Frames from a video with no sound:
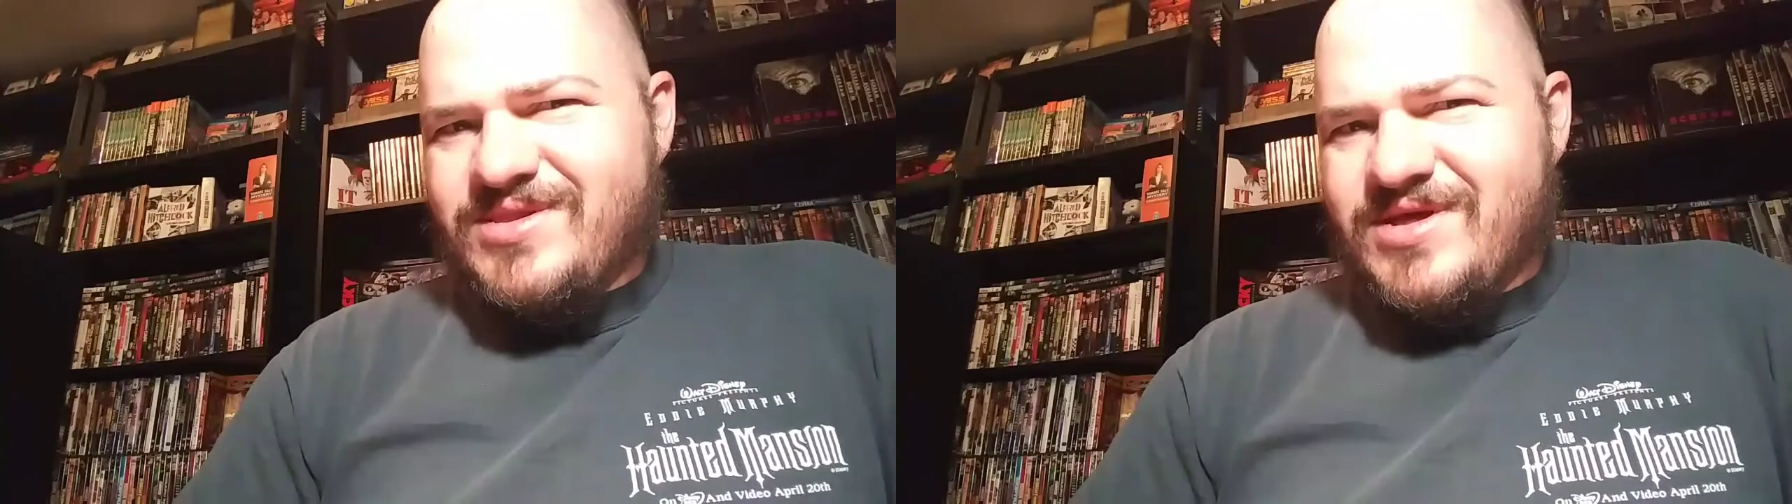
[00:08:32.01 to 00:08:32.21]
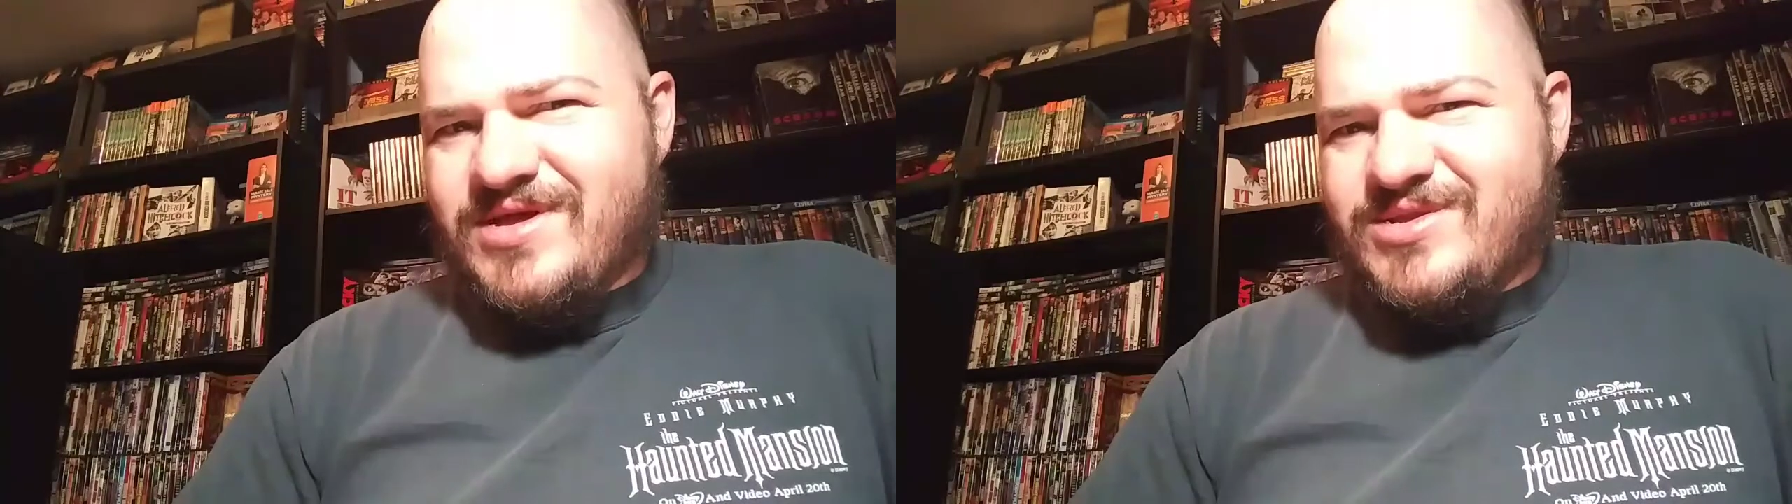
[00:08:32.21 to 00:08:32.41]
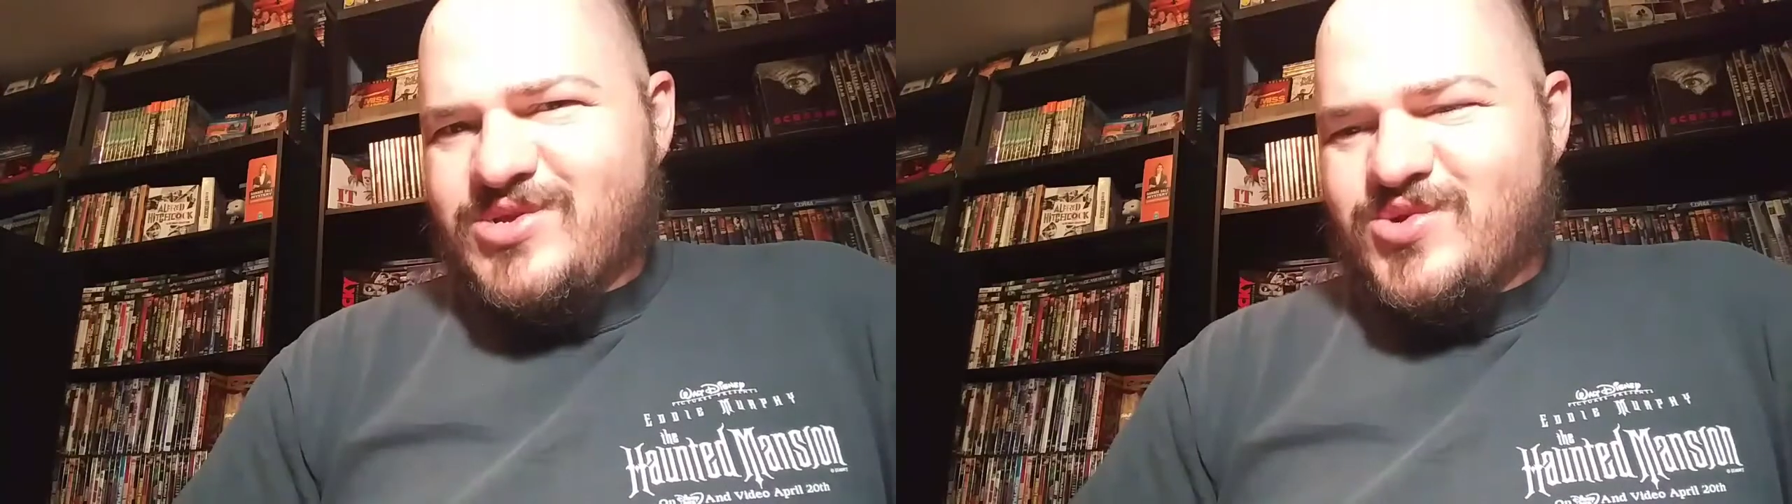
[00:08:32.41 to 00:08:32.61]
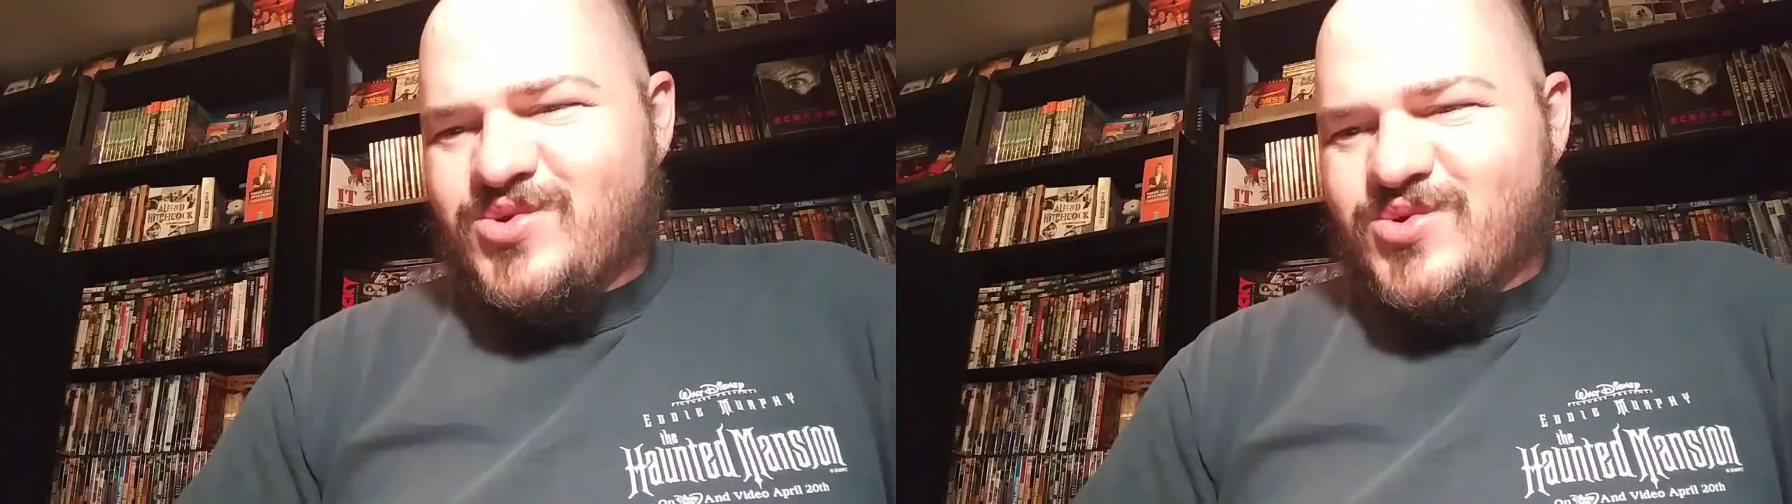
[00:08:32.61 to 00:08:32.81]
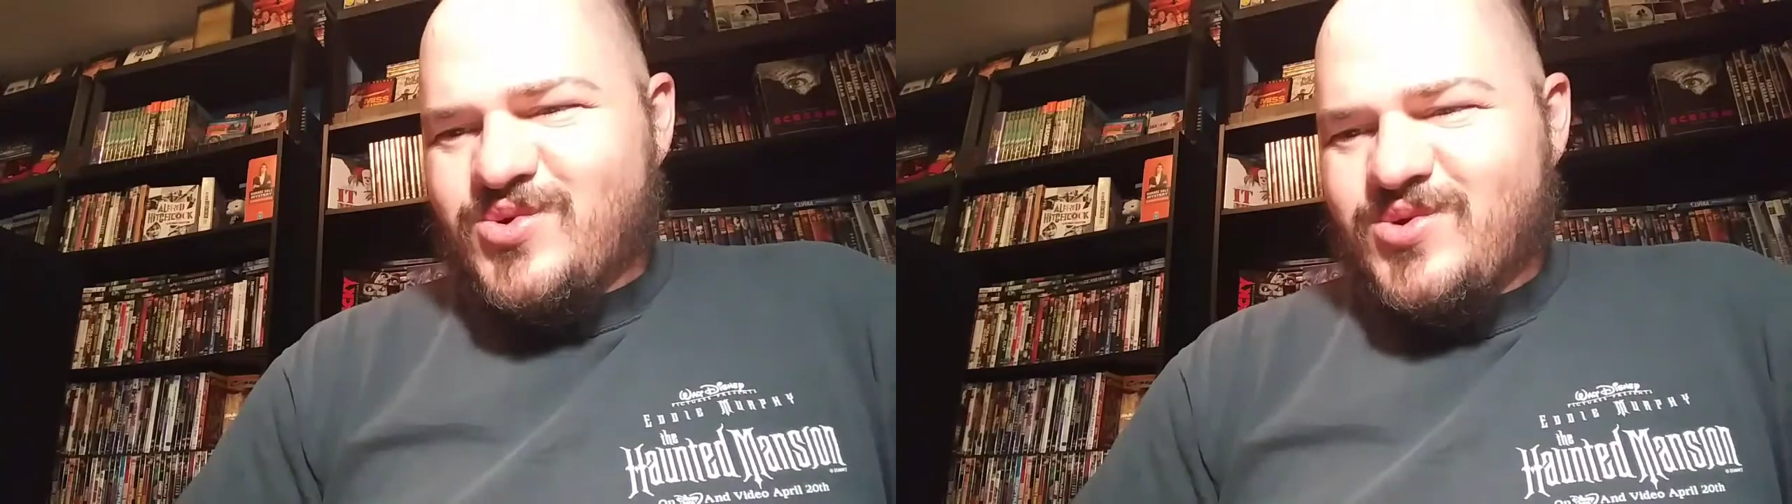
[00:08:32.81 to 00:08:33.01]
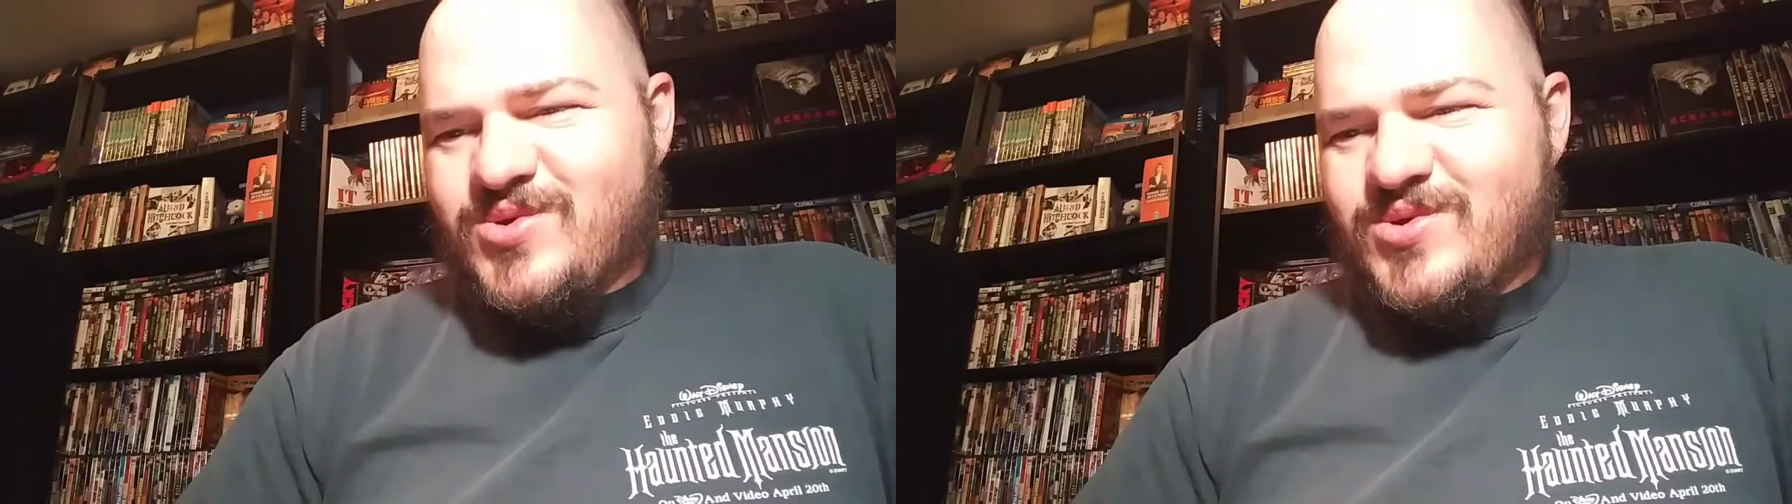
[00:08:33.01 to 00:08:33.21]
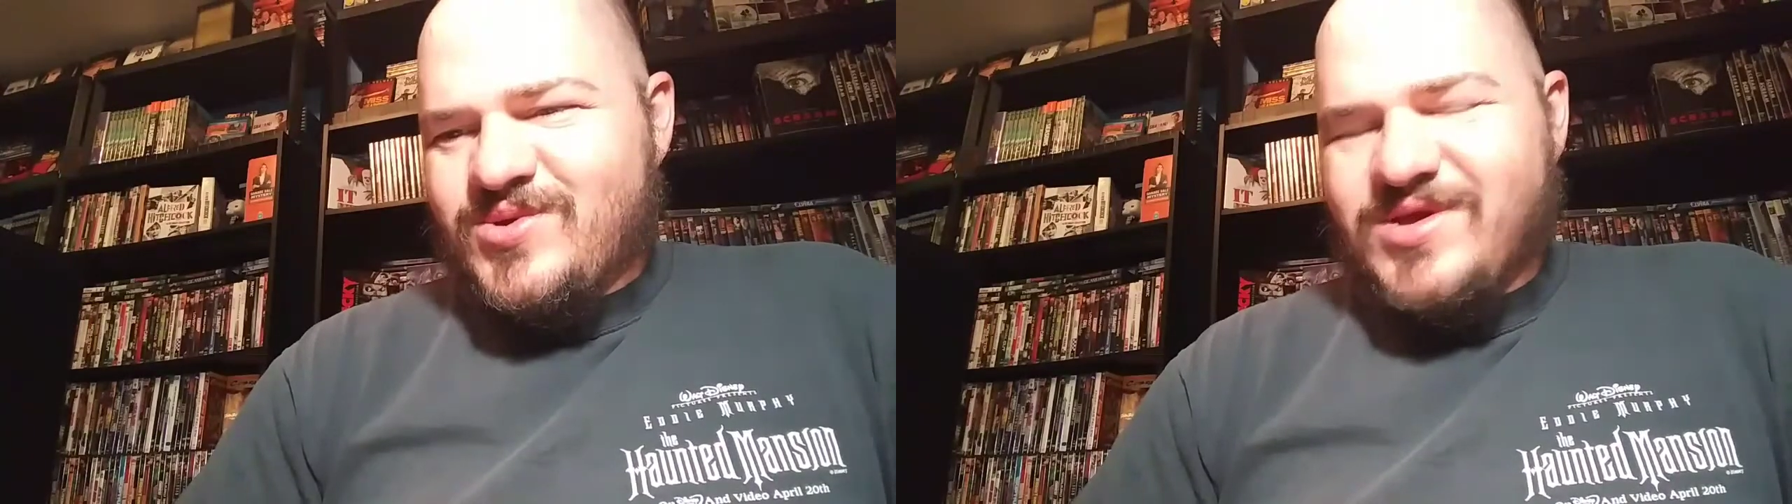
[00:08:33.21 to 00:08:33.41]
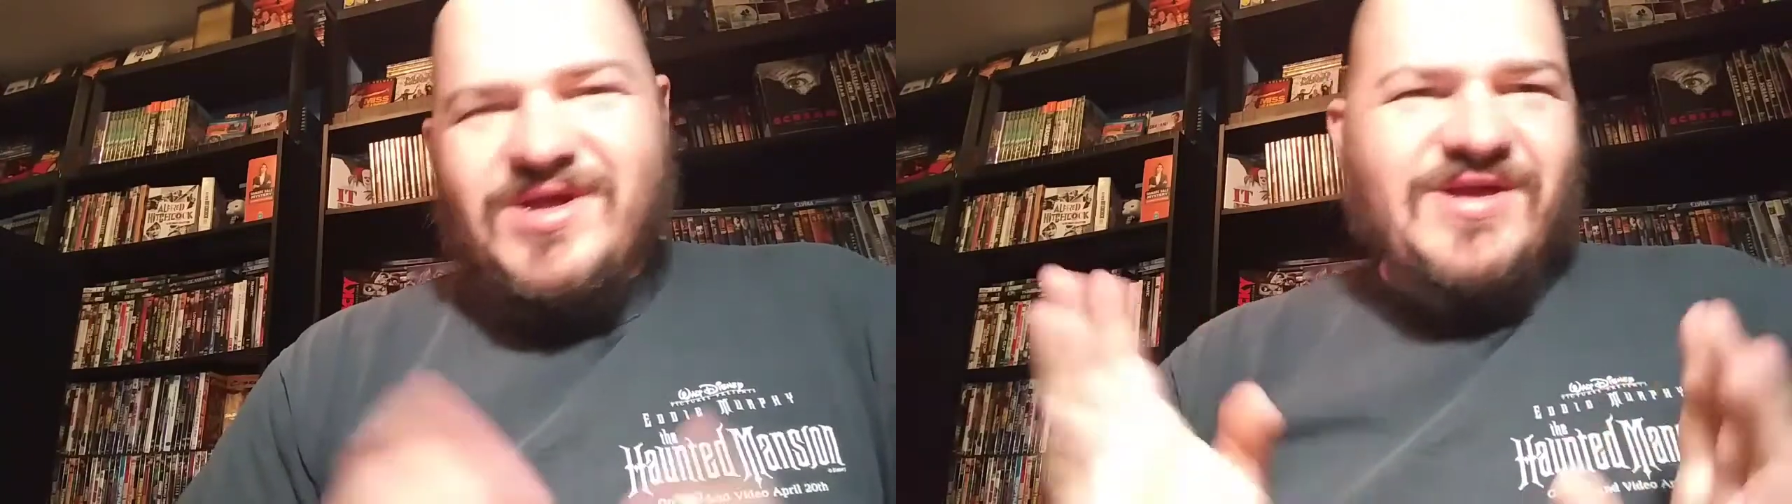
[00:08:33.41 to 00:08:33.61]
that too.
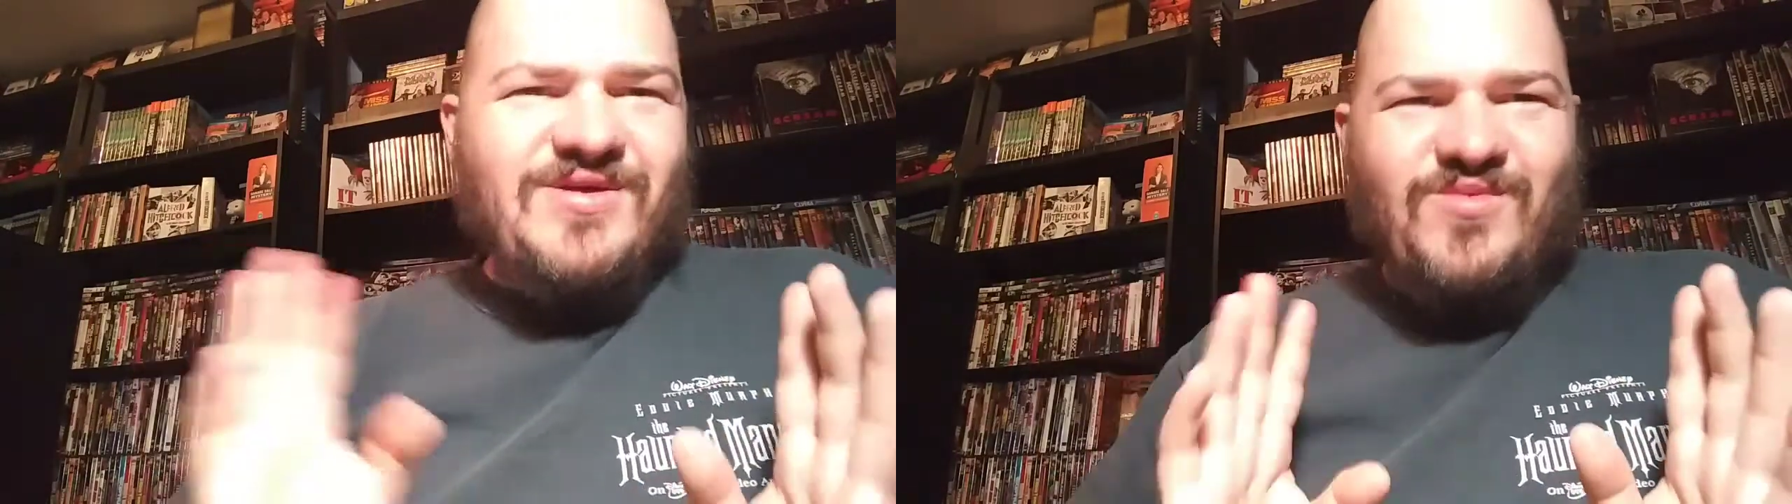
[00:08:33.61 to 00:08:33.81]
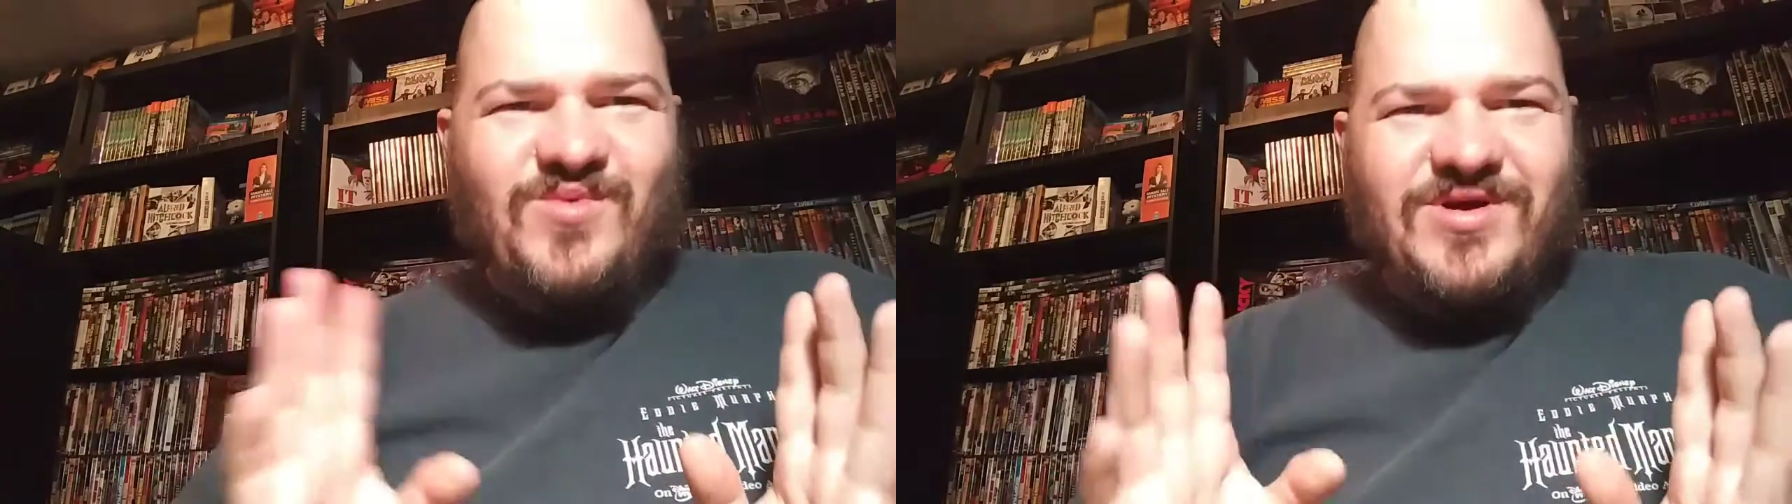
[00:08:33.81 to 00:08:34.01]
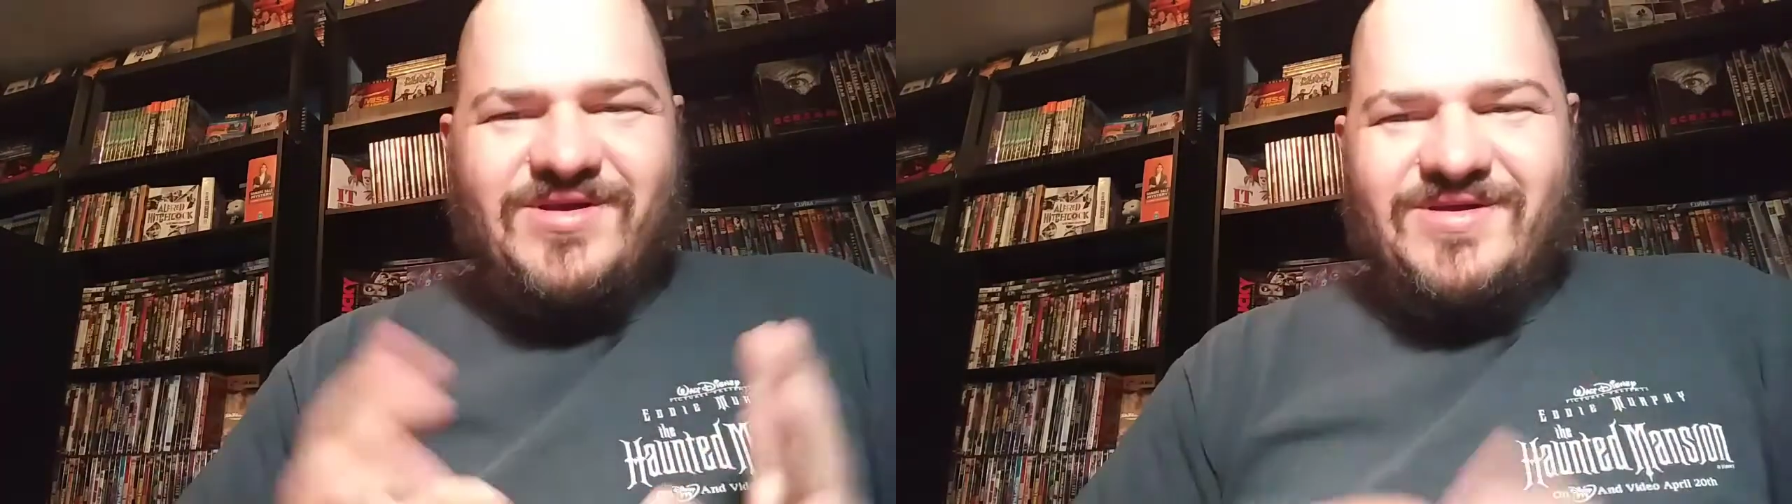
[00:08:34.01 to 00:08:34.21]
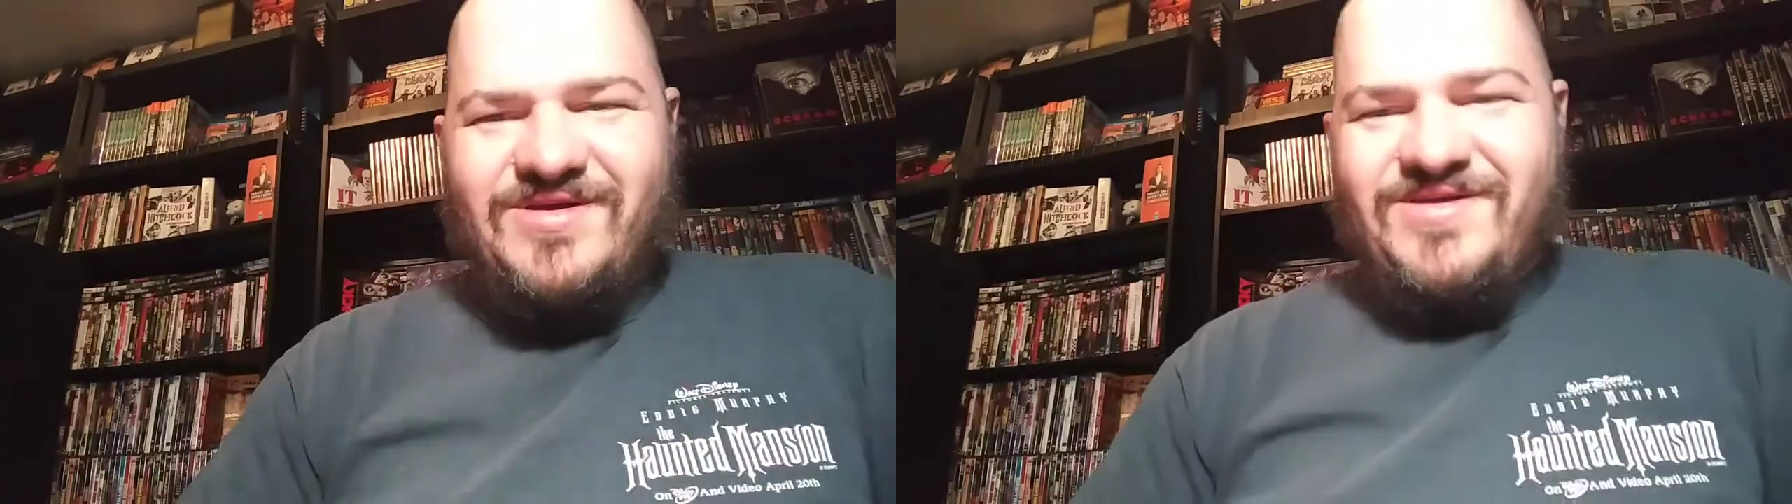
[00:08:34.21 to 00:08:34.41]
Anyway.